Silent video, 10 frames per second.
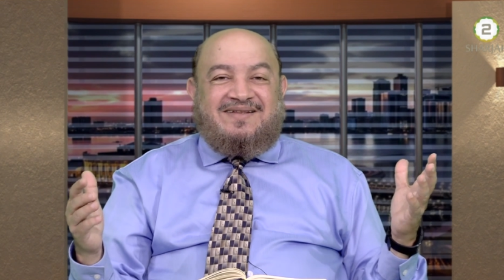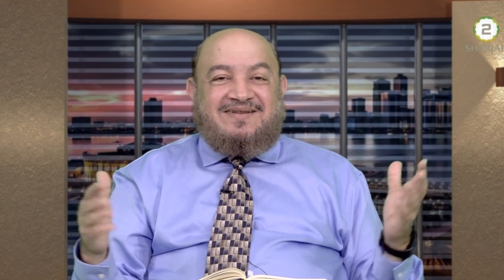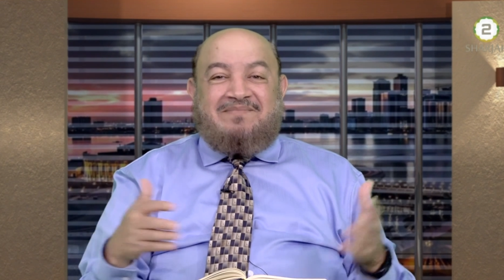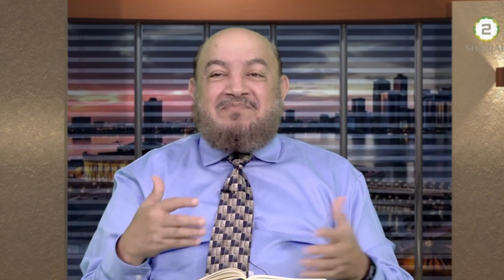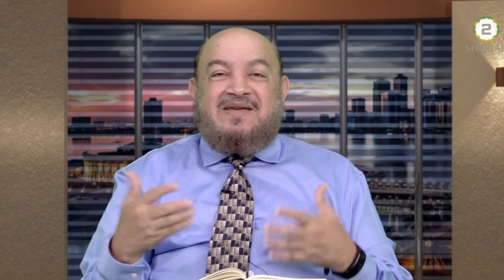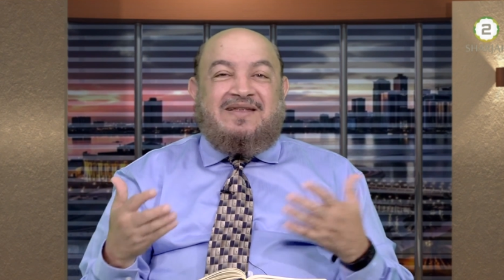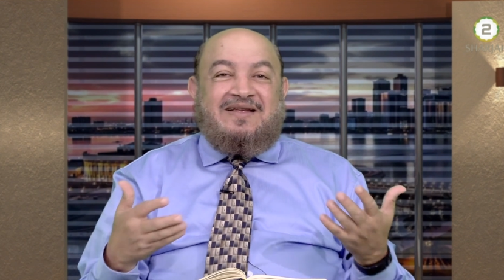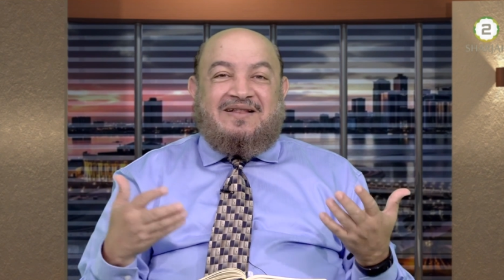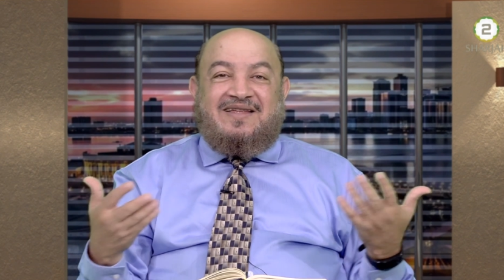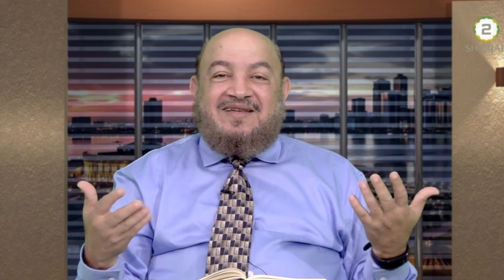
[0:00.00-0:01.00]
it
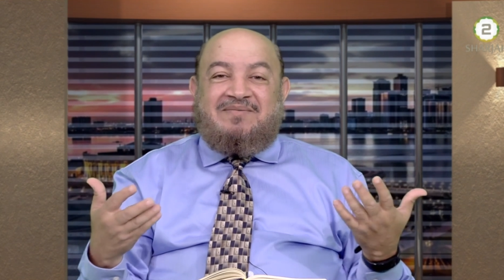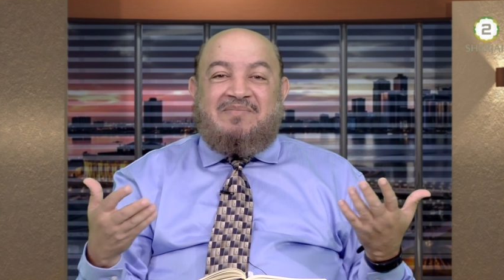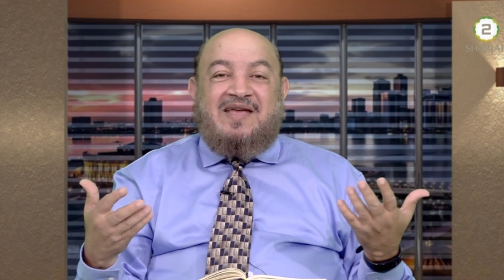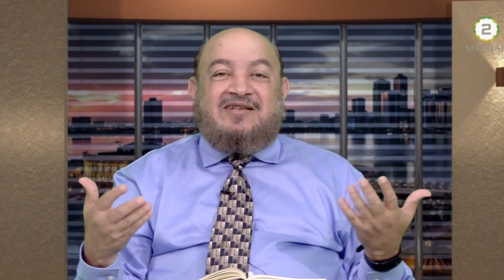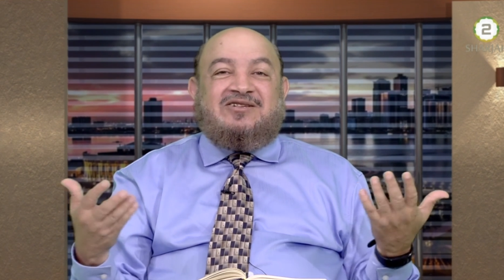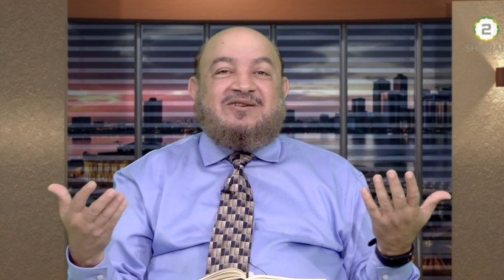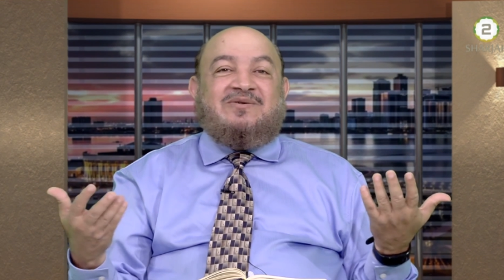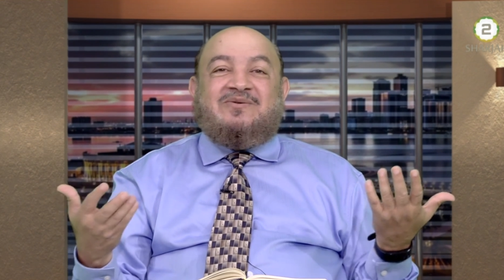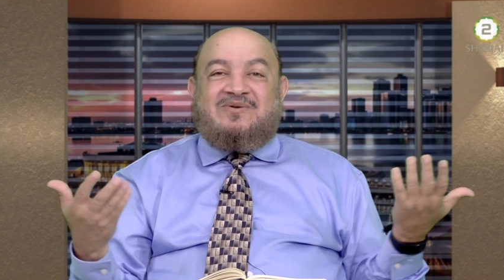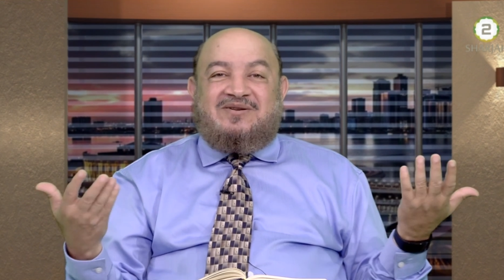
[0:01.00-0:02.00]
immediately makes
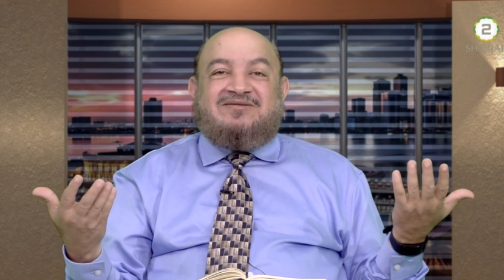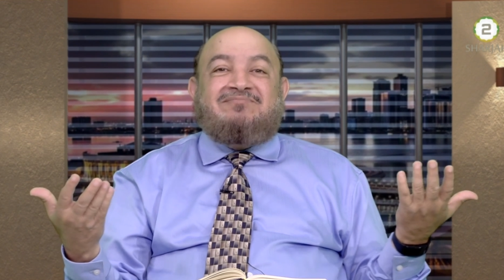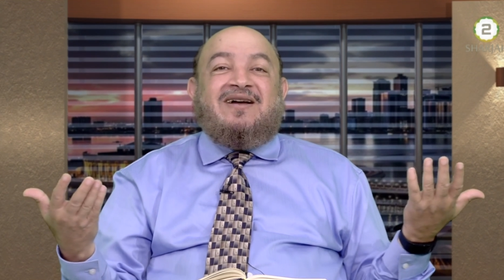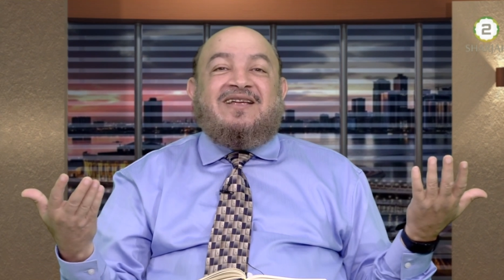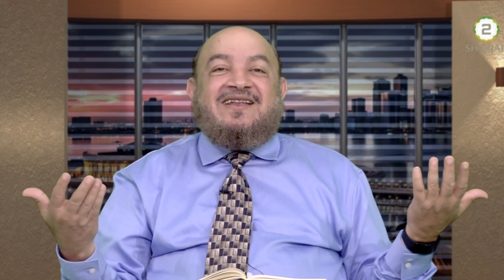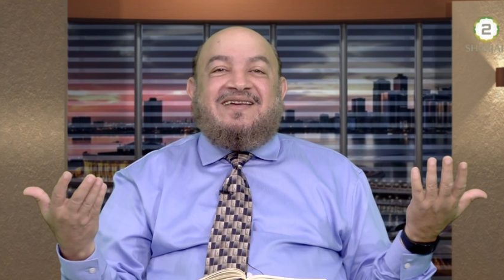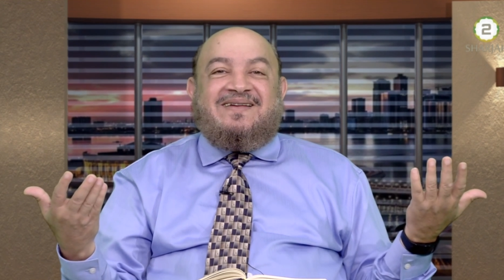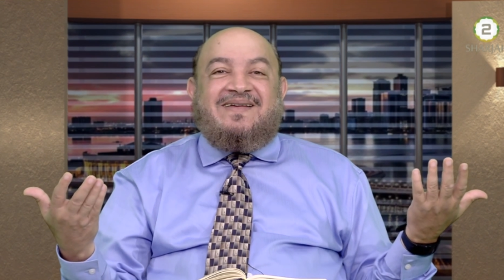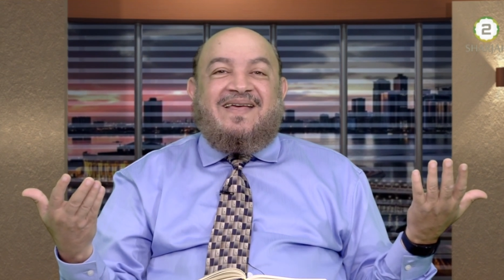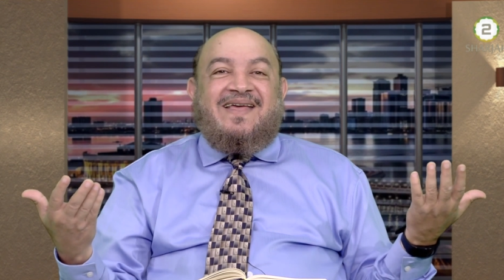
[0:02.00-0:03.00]
you
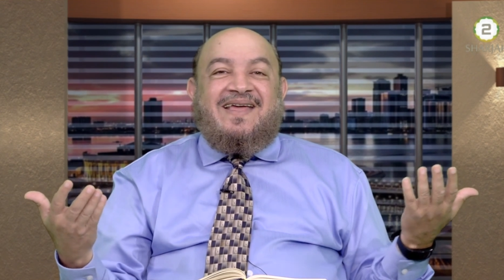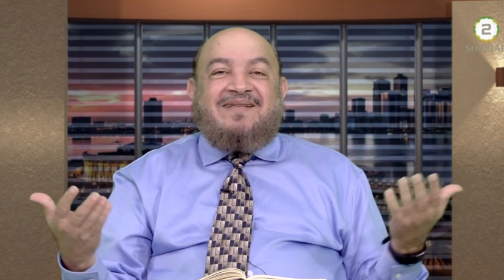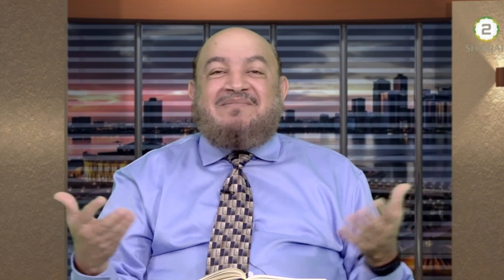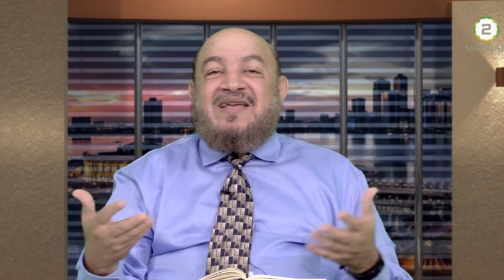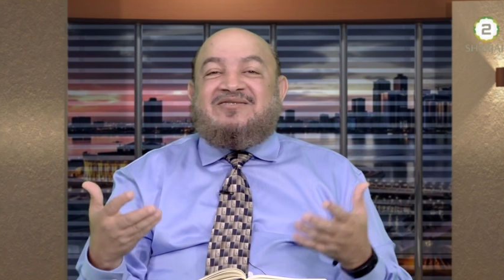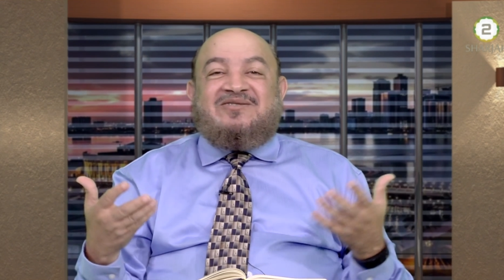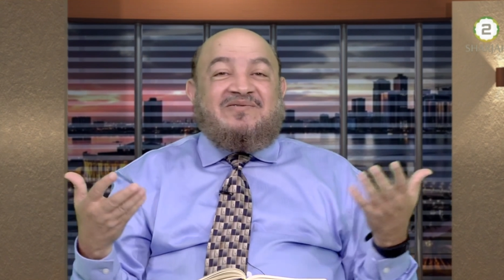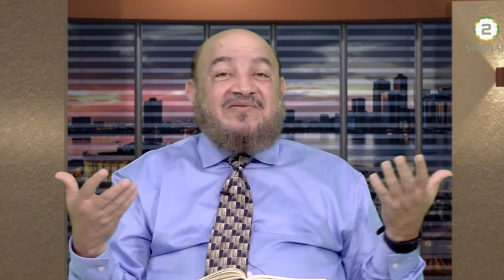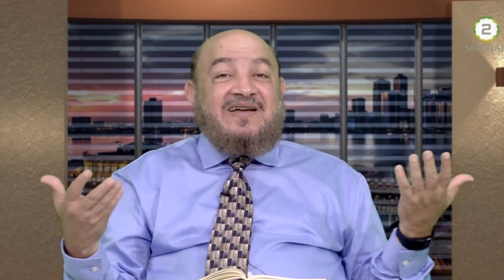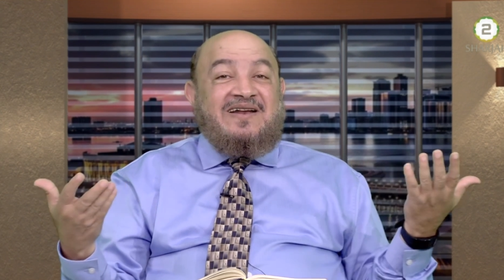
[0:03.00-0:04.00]
smiling,
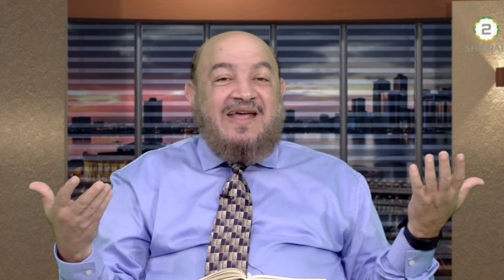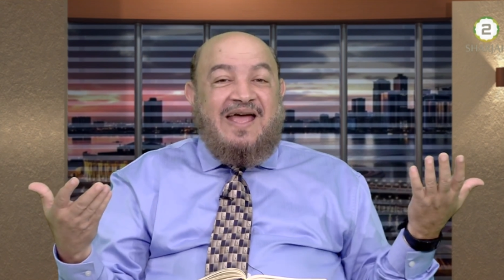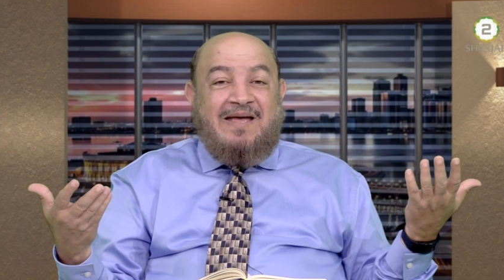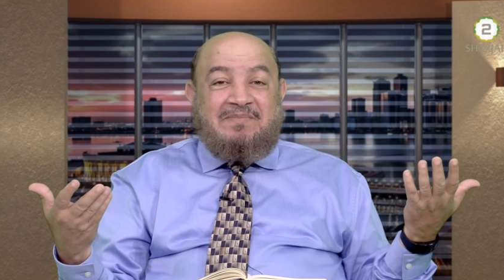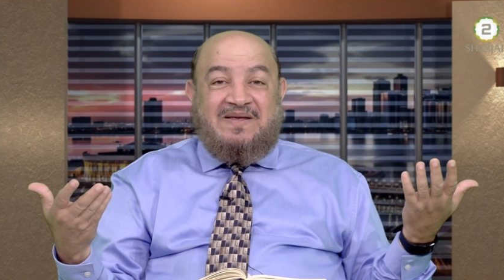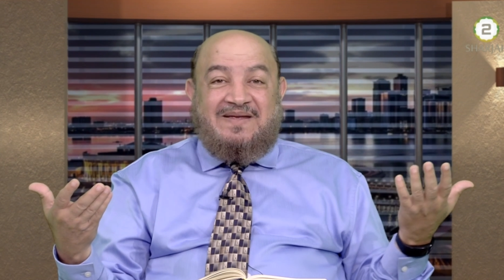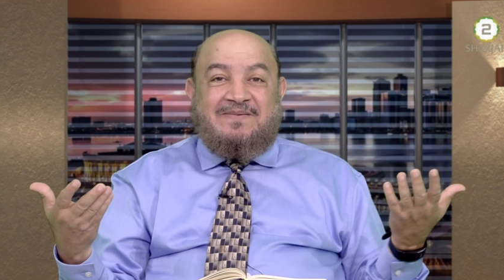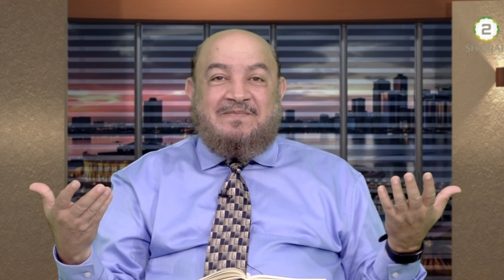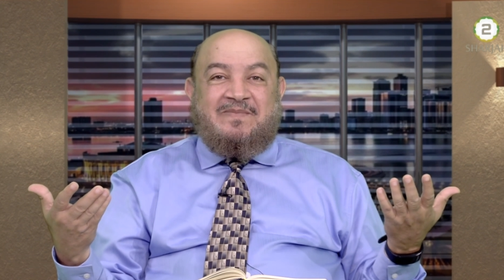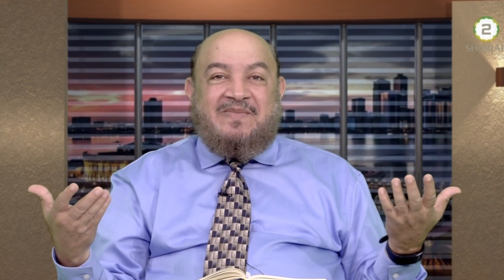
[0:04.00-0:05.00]
makes you very
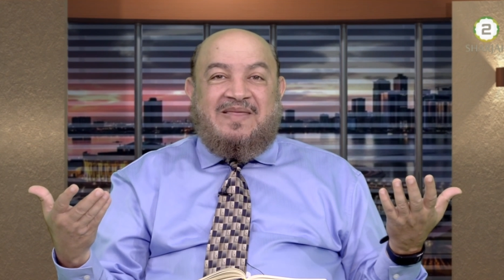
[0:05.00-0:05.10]
happy,